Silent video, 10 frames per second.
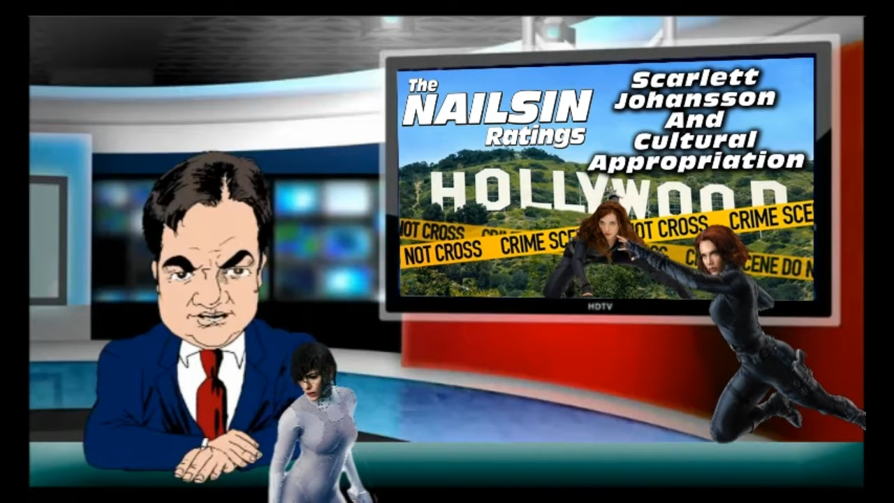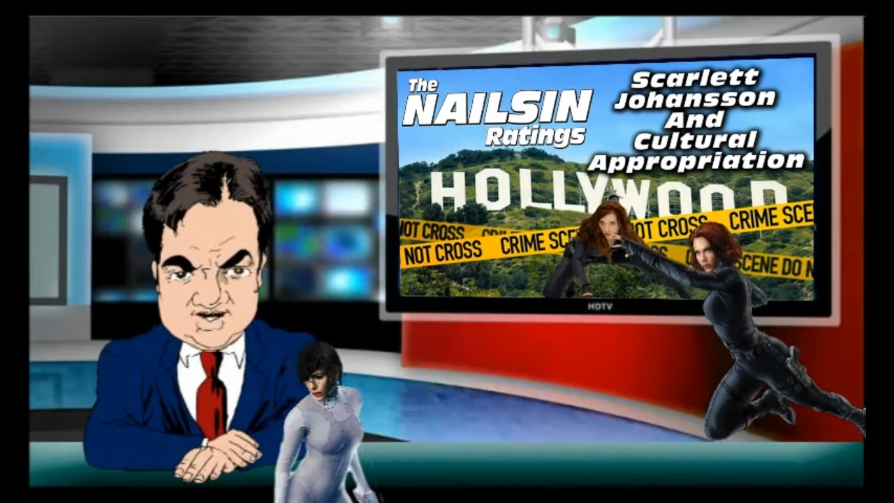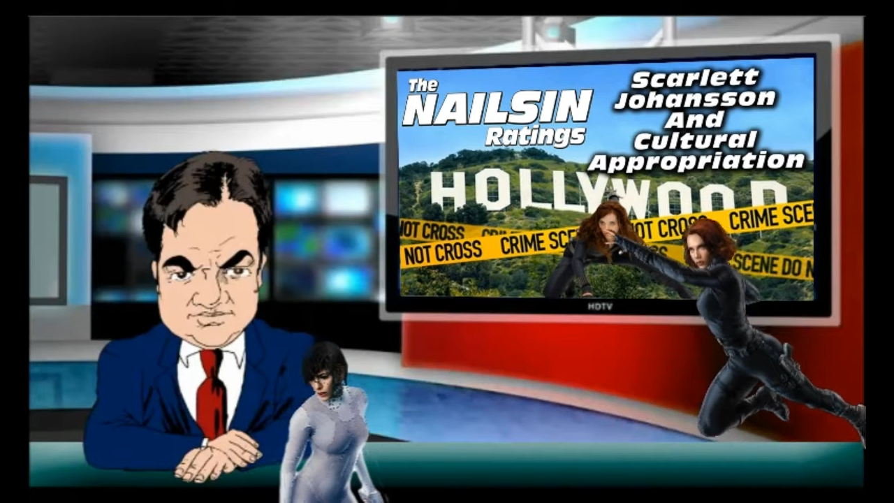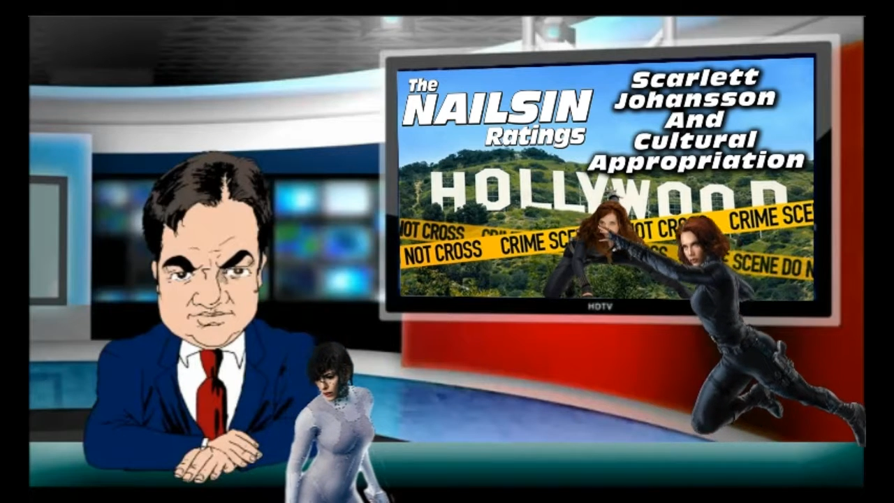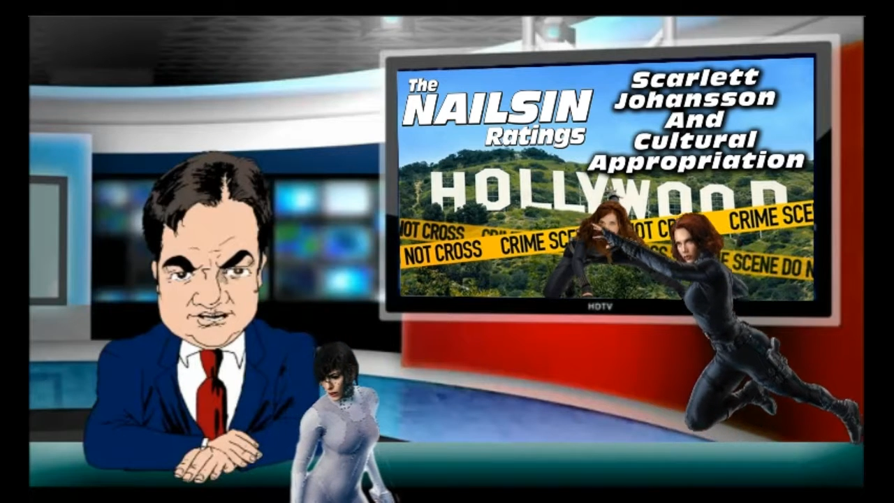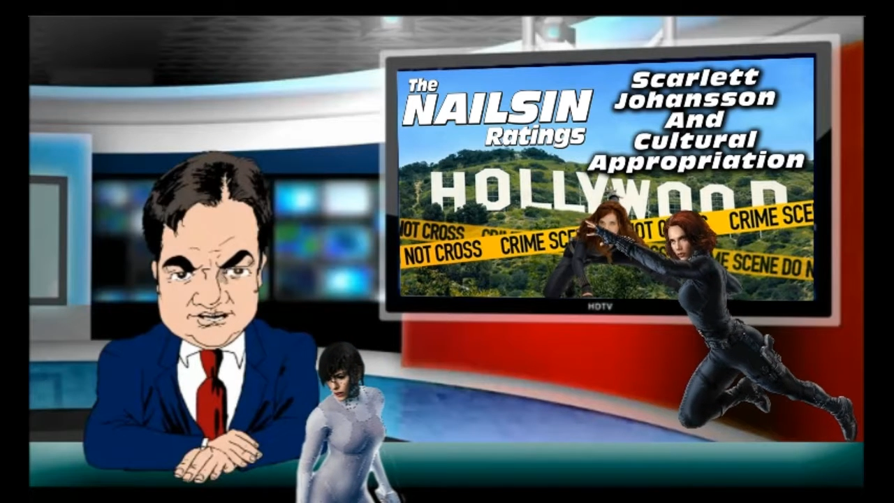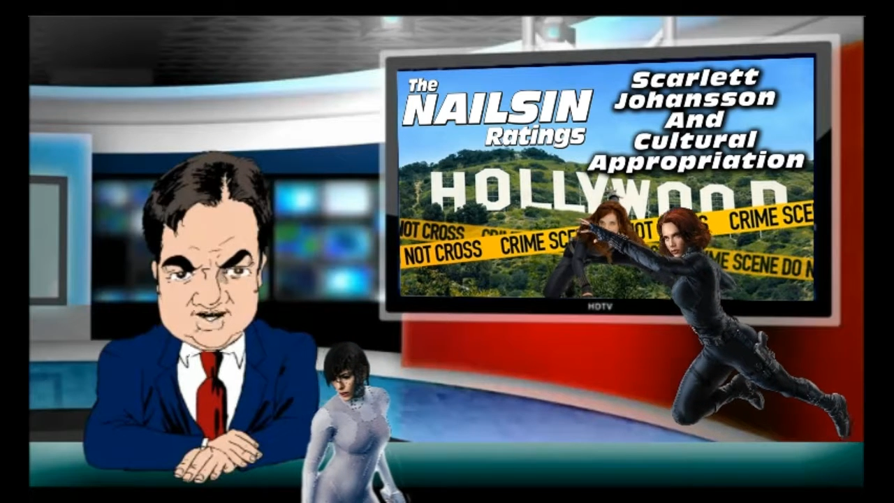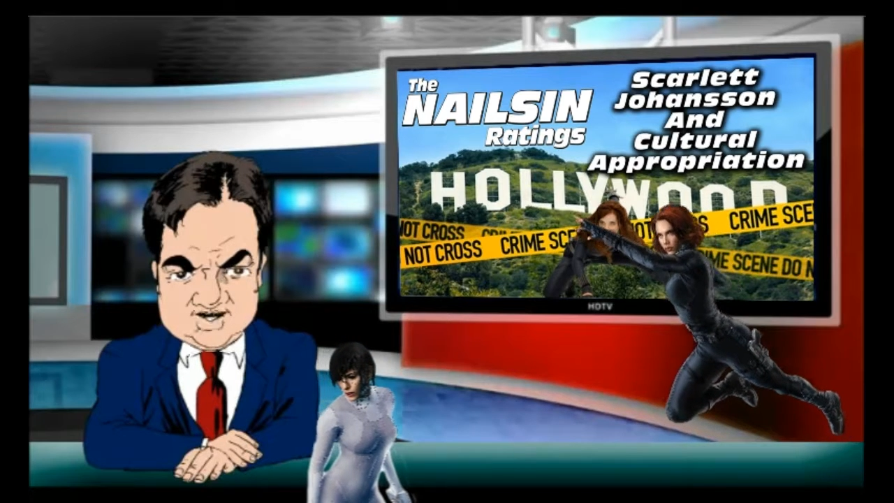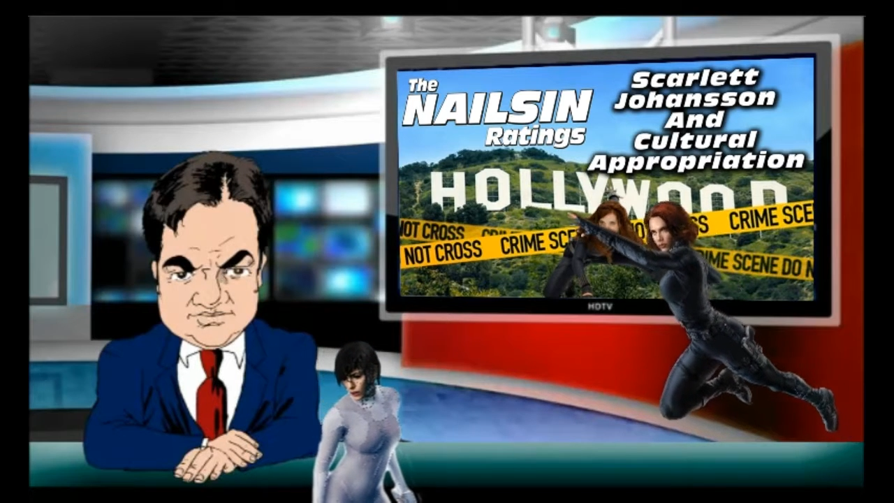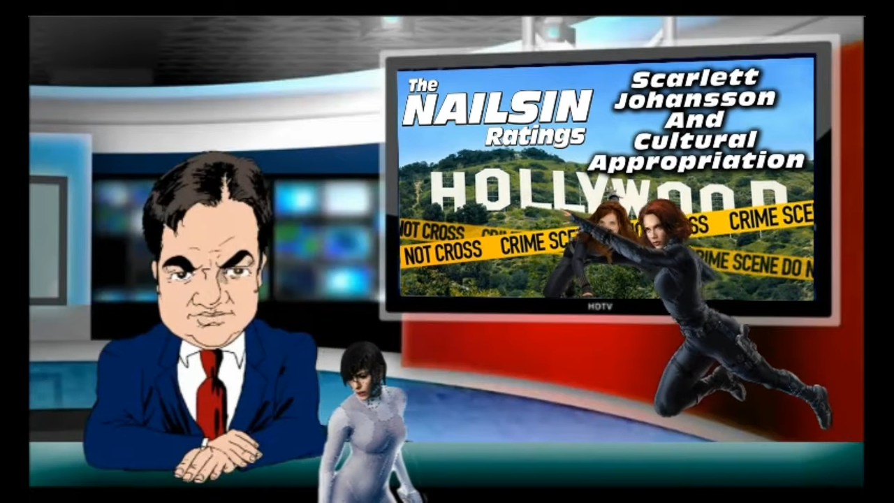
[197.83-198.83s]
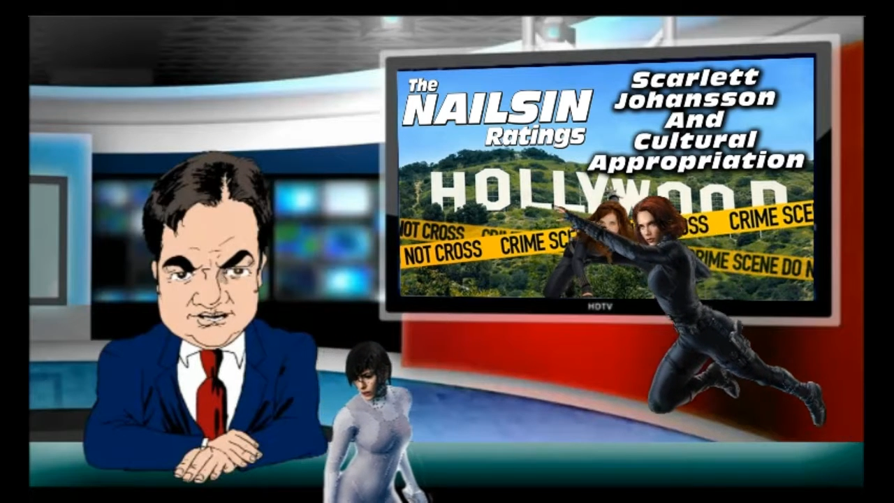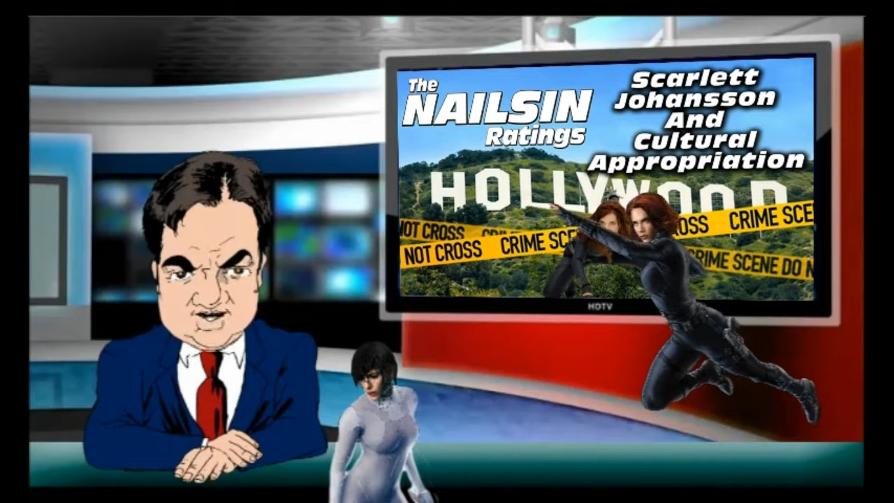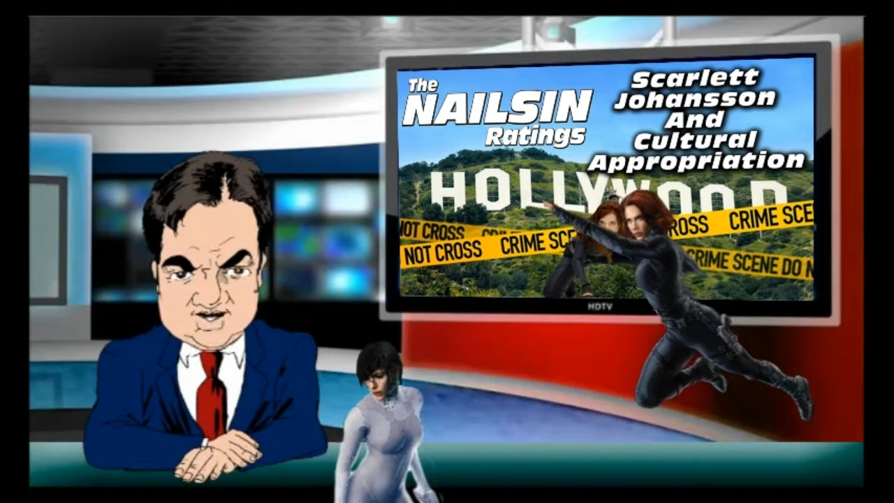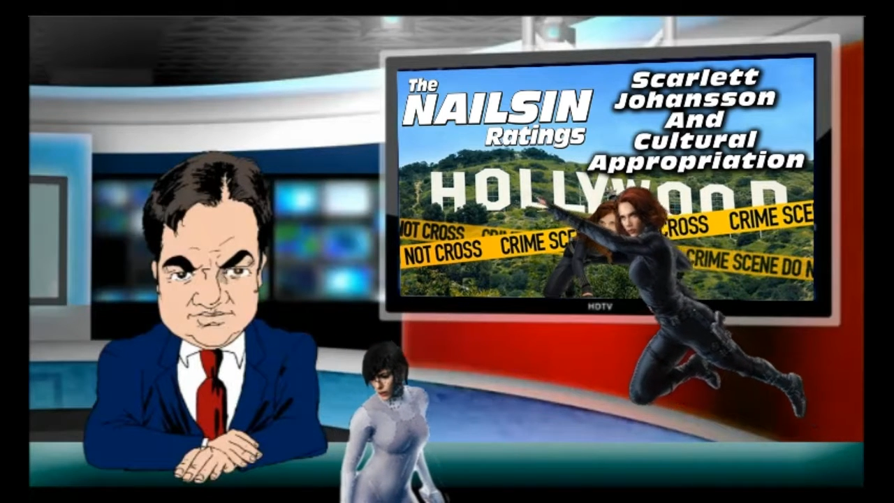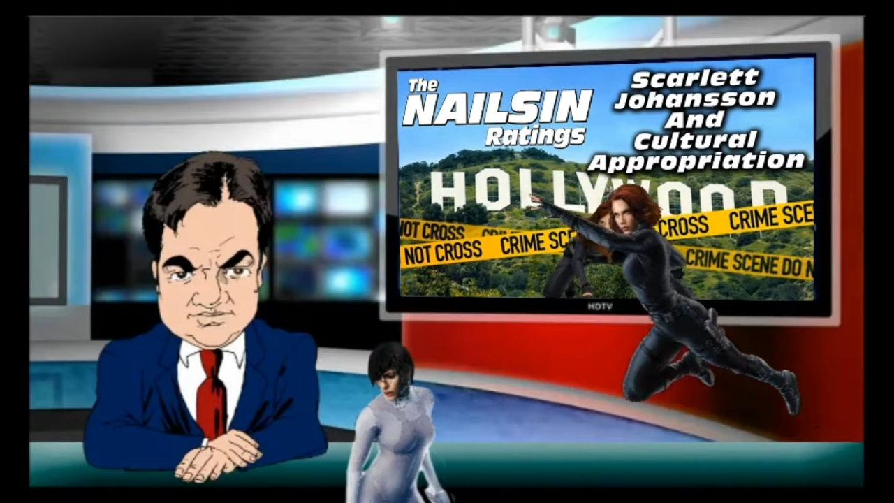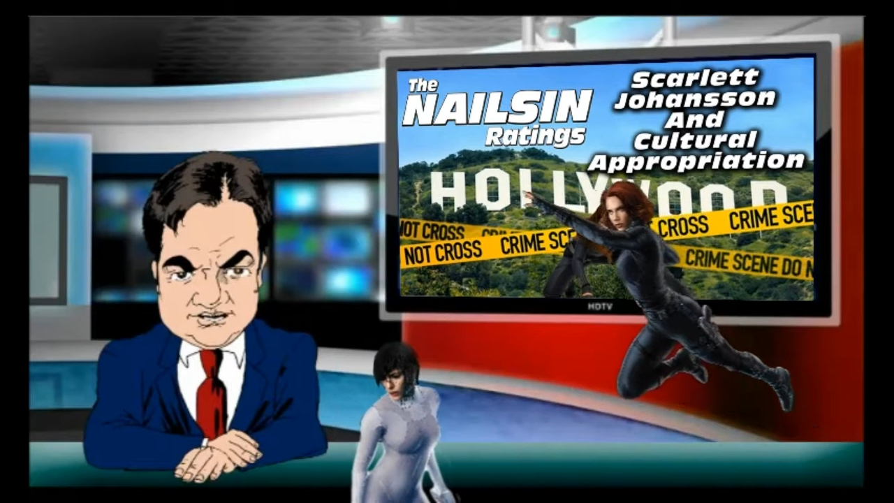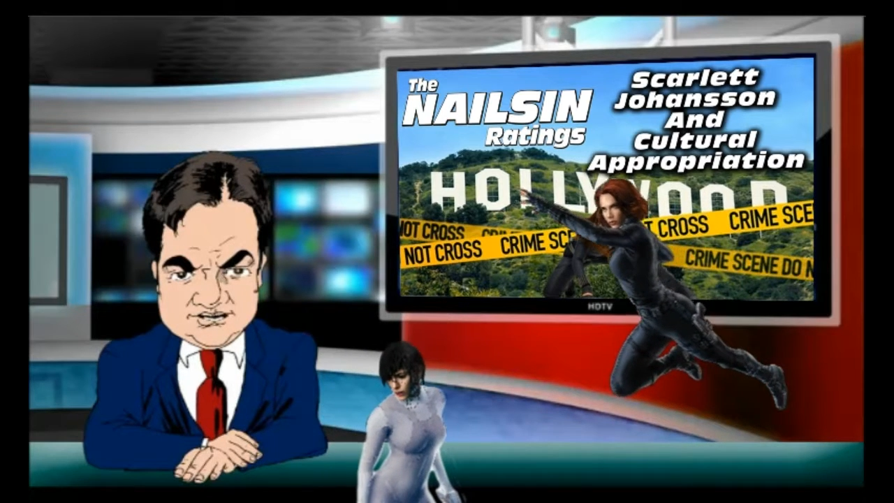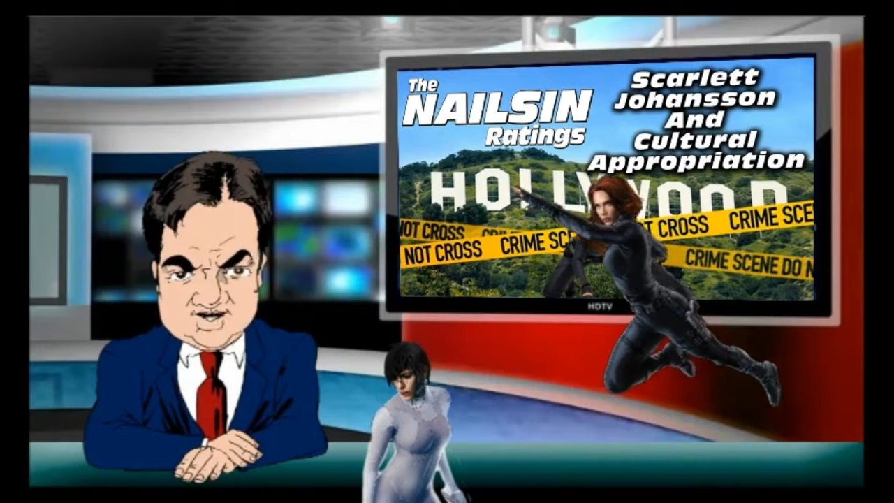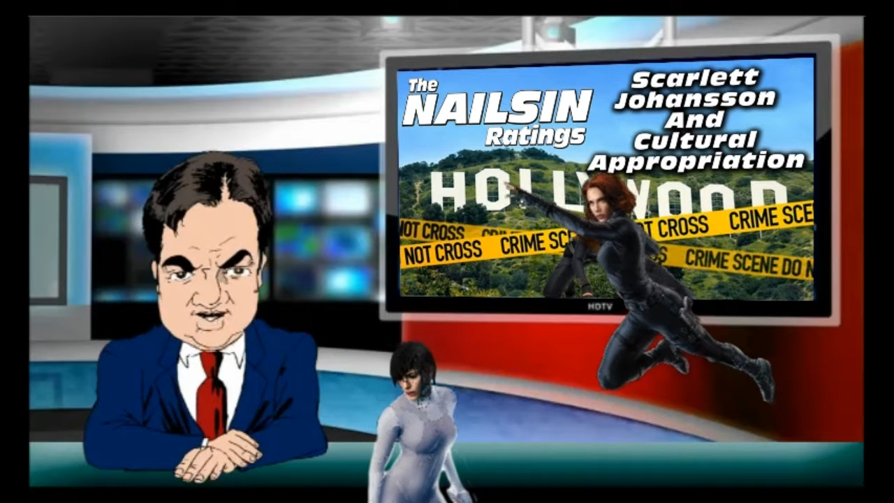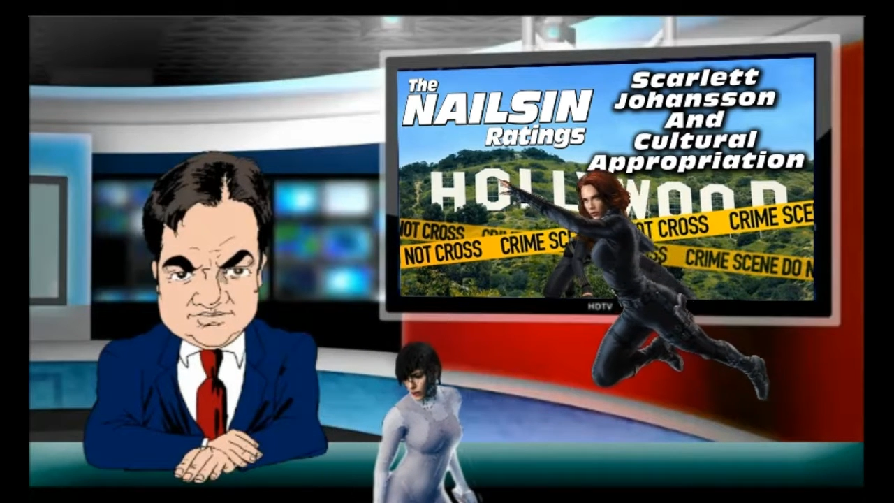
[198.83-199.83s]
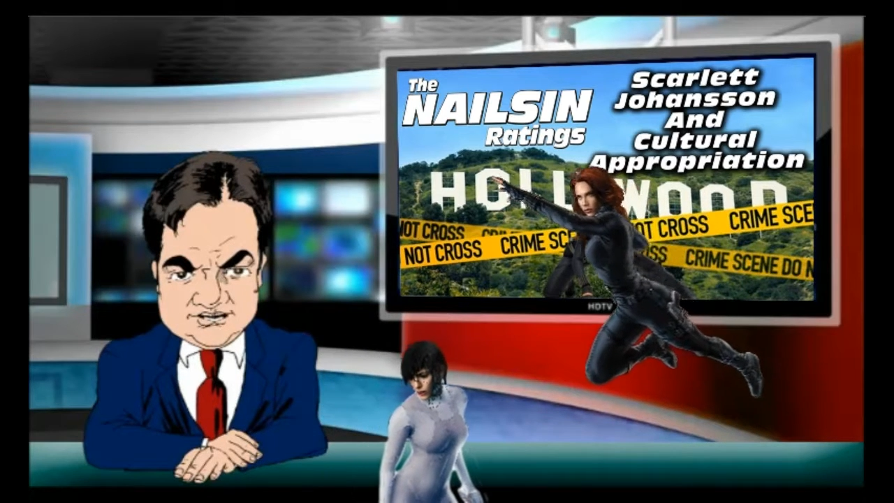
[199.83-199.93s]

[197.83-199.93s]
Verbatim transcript: Uh, she's not uh, uh, a,